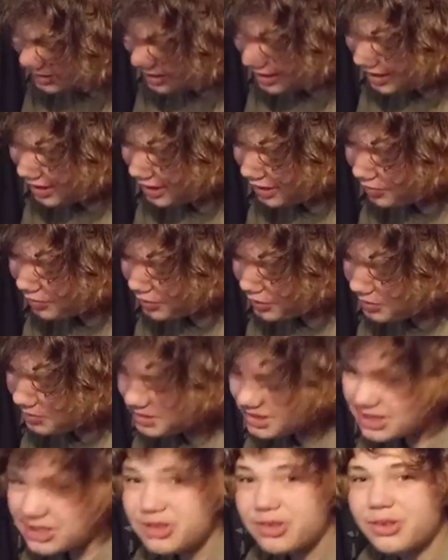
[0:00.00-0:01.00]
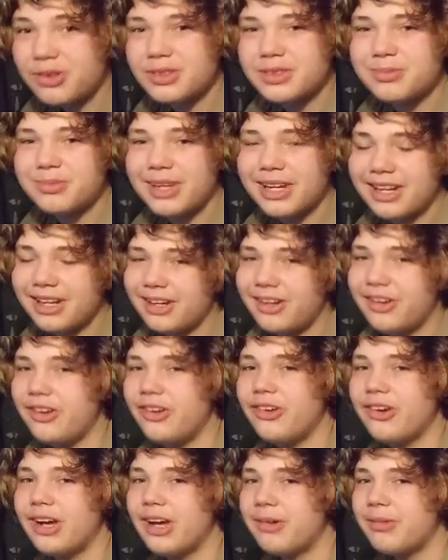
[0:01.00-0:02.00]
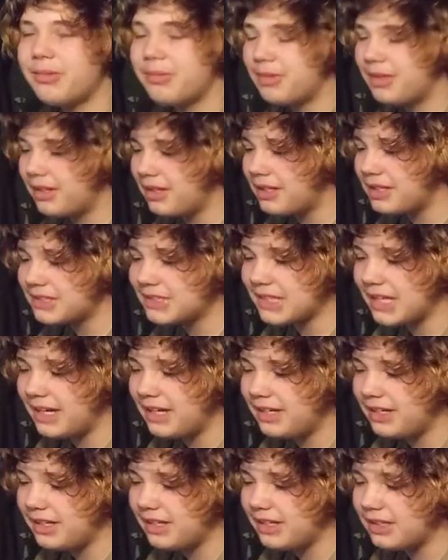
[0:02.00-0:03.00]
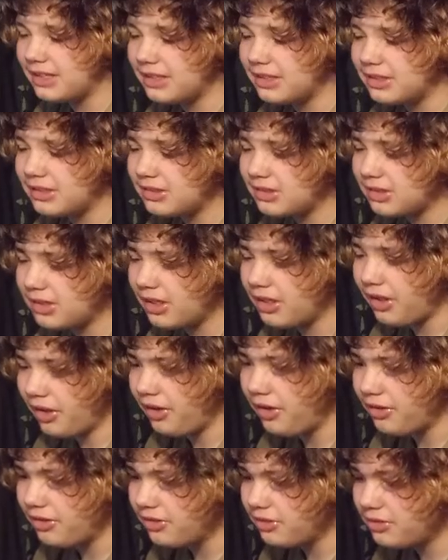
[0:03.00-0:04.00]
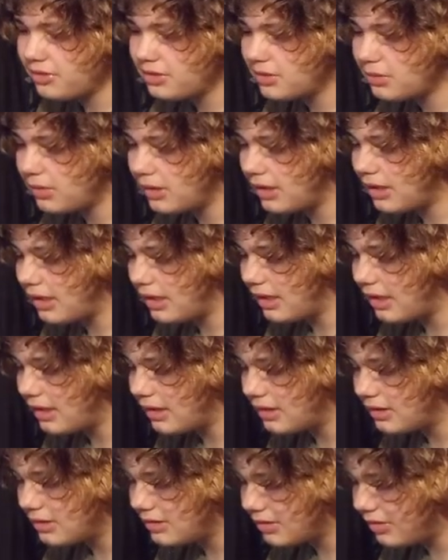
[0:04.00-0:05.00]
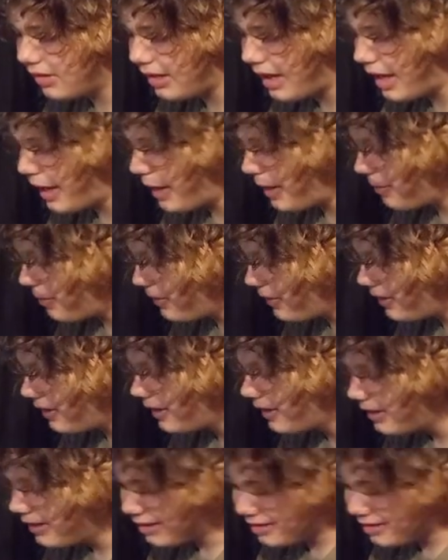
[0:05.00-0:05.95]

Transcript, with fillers: I heard rumors Tool's making a new album, but this kinda includes what, uh, what happened.